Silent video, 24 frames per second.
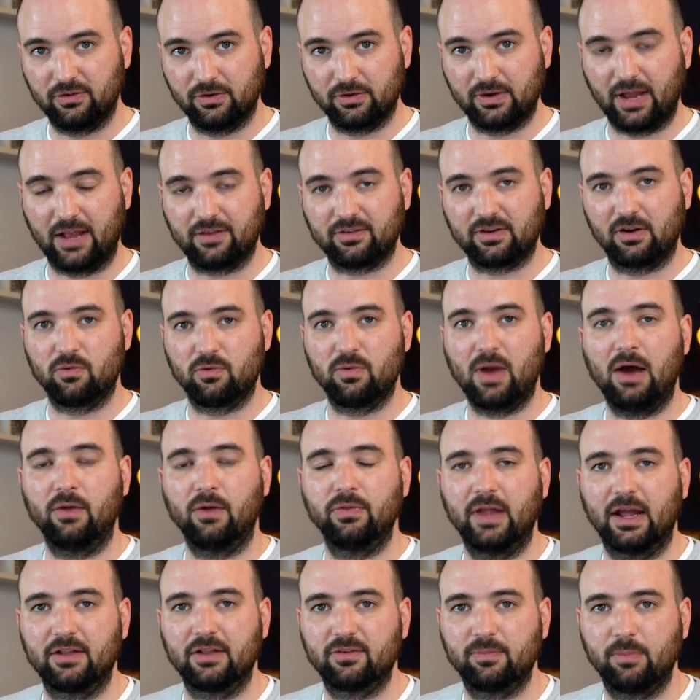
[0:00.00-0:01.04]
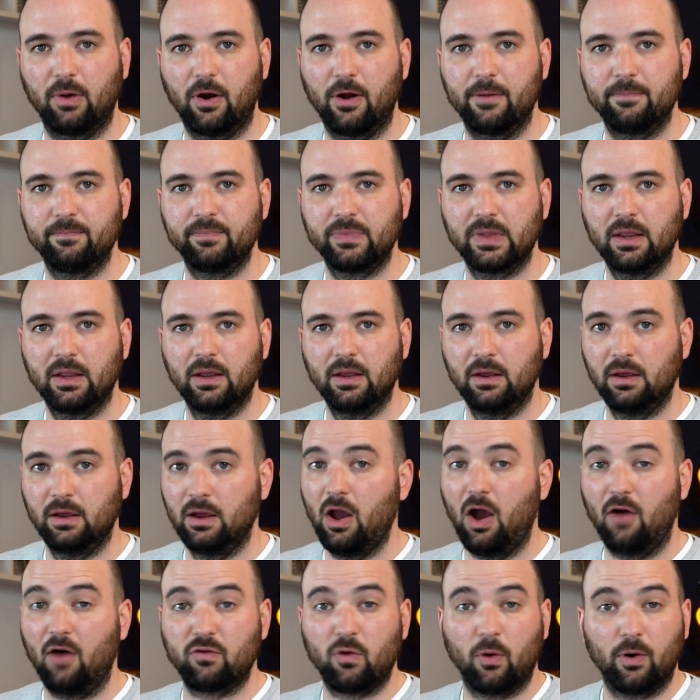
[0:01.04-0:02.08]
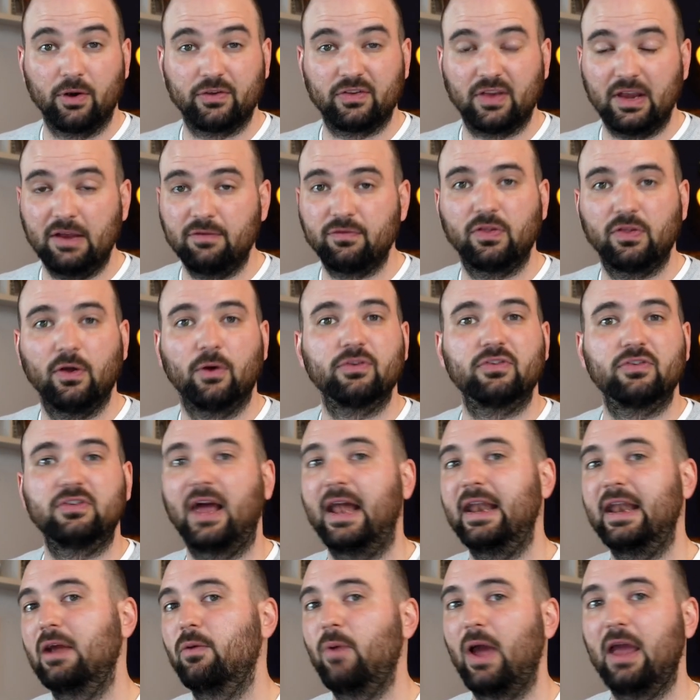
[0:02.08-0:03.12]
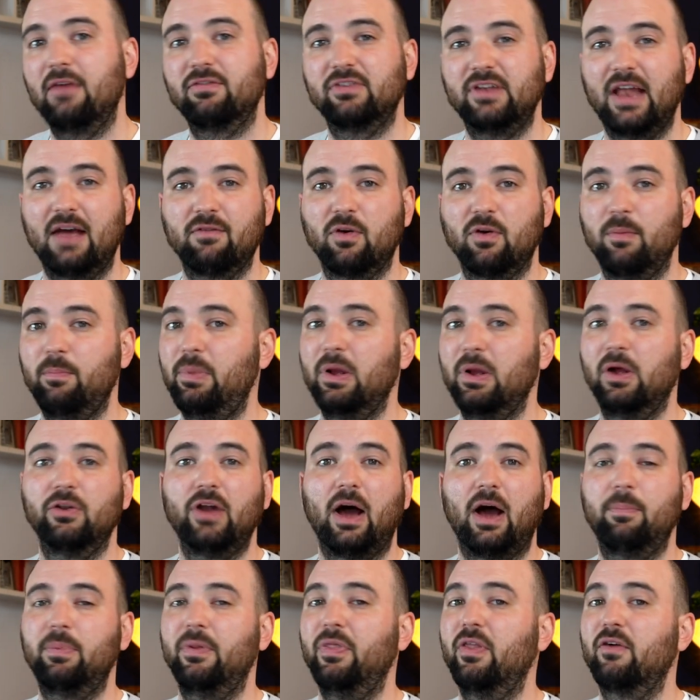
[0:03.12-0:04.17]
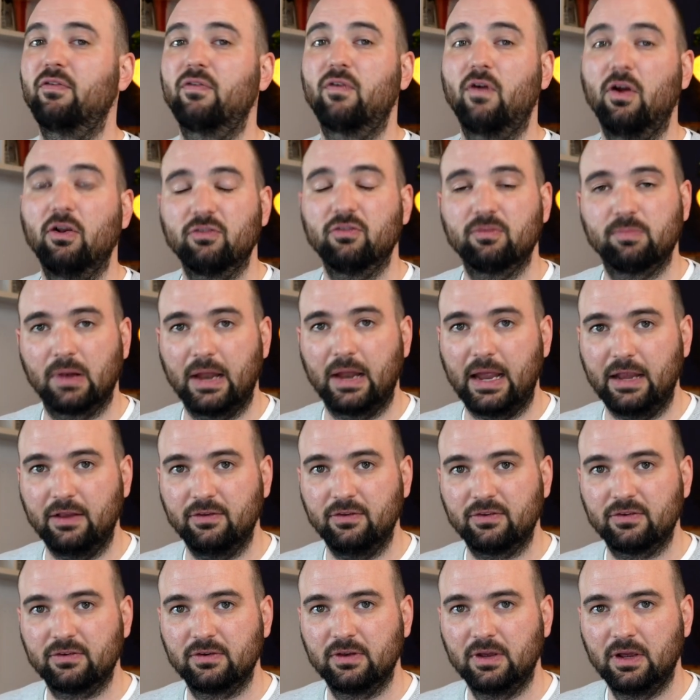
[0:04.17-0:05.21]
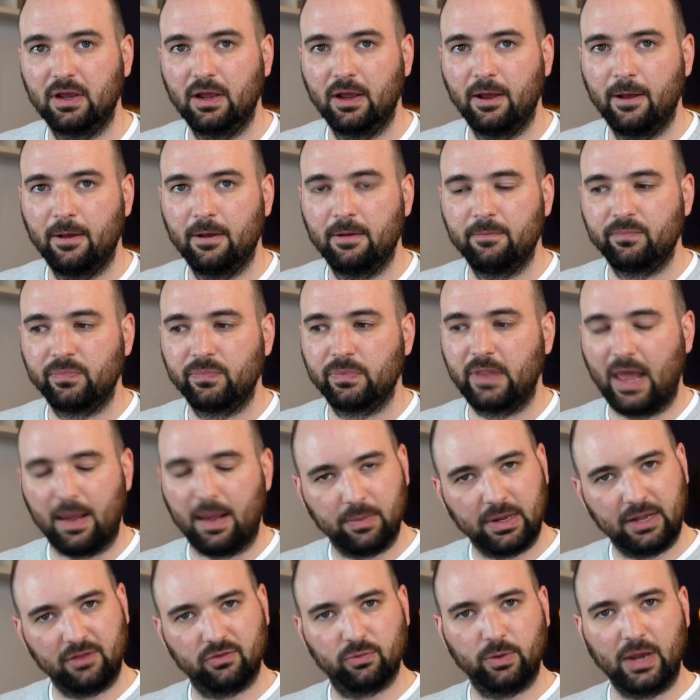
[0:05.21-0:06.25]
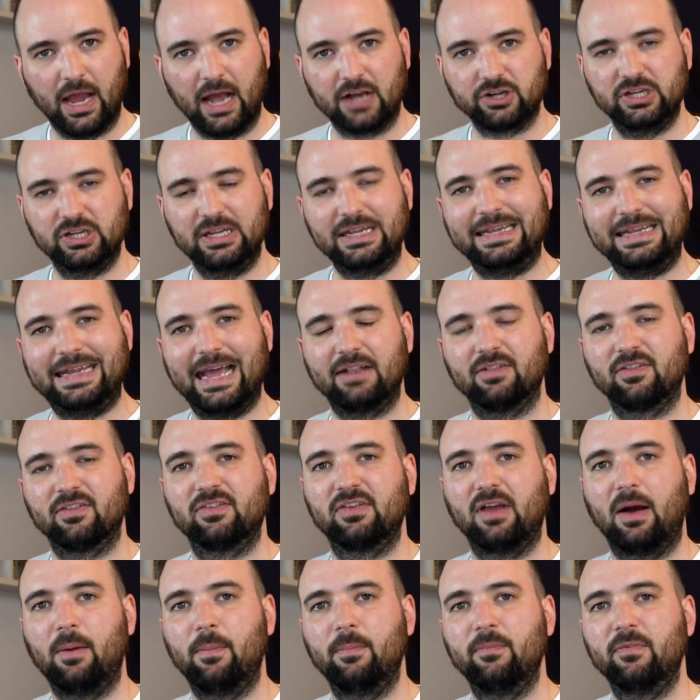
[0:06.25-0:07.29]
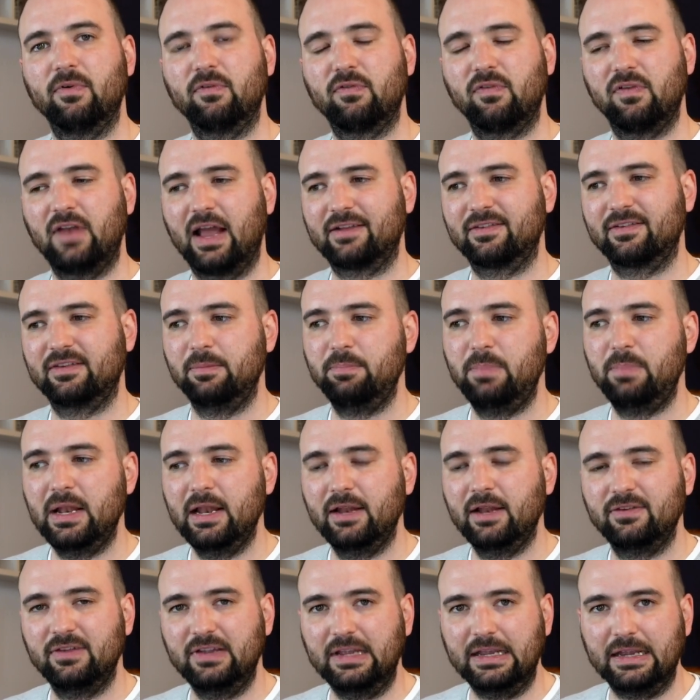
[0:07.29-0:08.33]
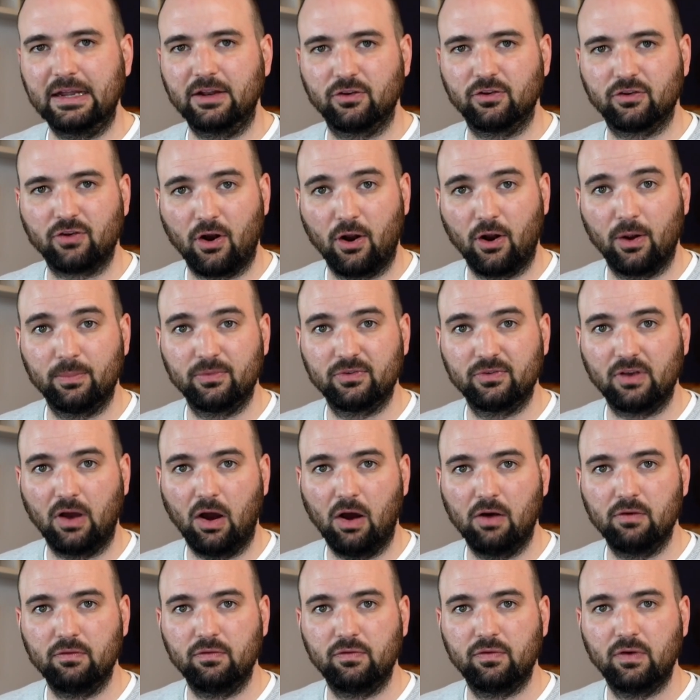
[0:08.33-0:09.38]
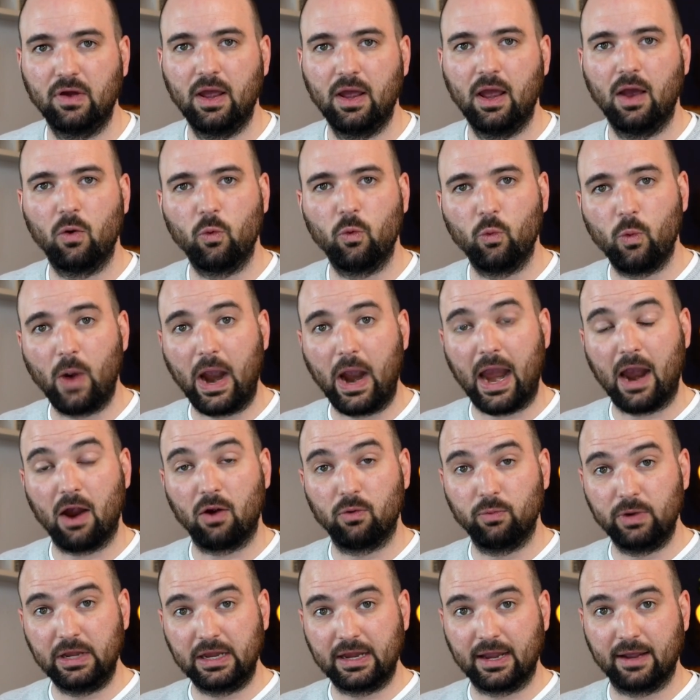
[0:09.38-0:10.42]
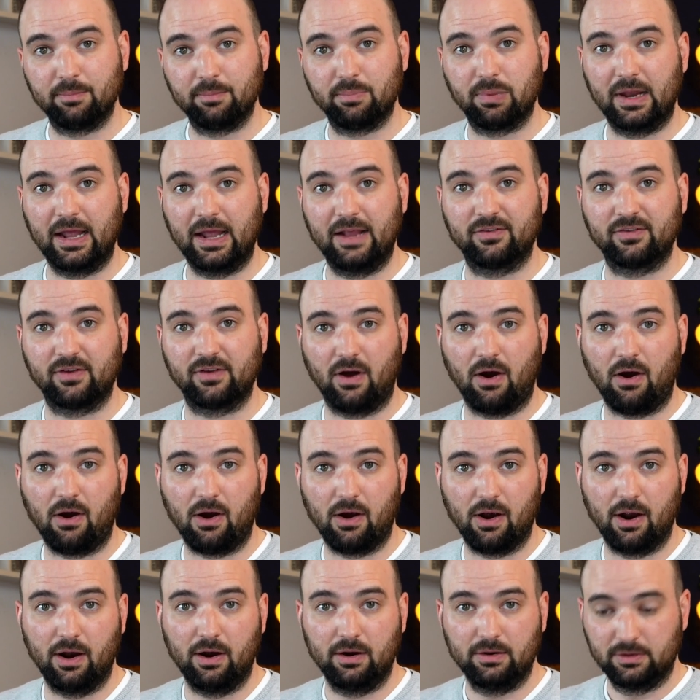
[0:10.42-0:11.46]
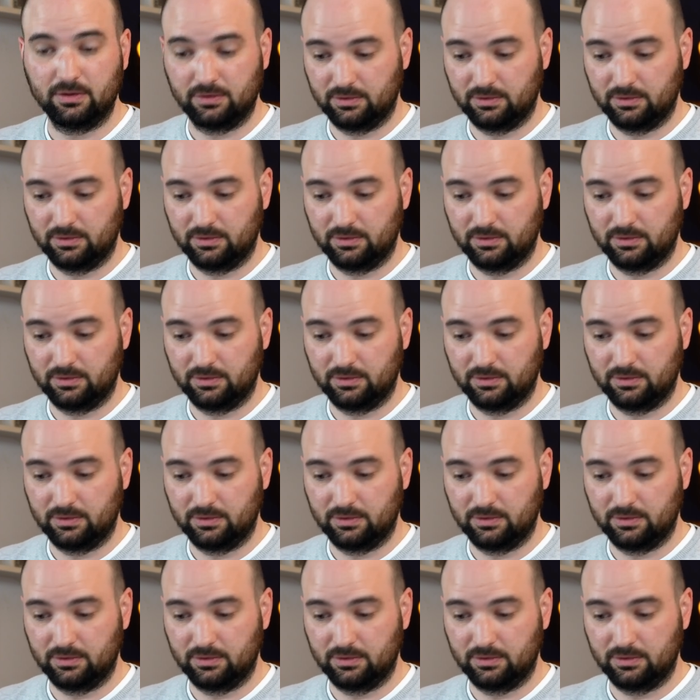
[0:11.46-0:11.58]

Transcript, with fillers: your desk around that spot. Of course, if those standing waves never build up in the first place, that means we actually get some flexibility in terms of where we can place our